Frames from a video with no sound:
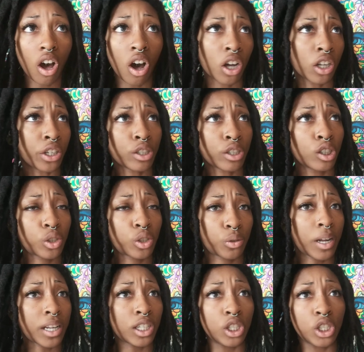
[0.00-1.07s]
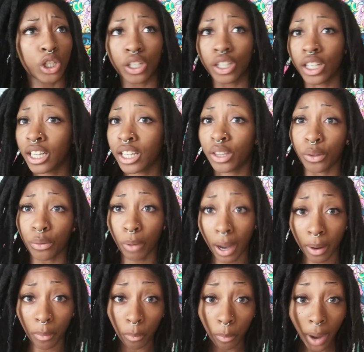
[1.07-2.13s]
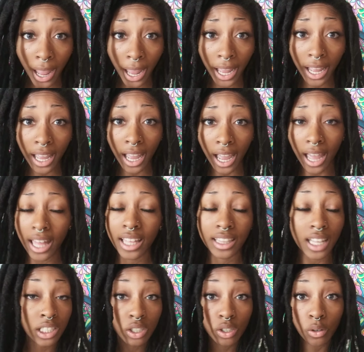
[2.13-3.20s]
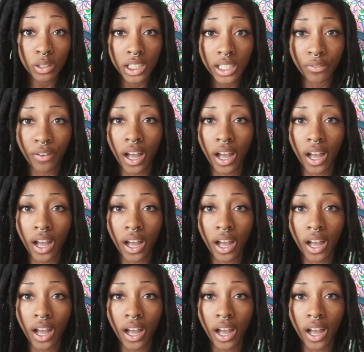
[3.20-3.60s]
on your dread journey the right way. And that's totally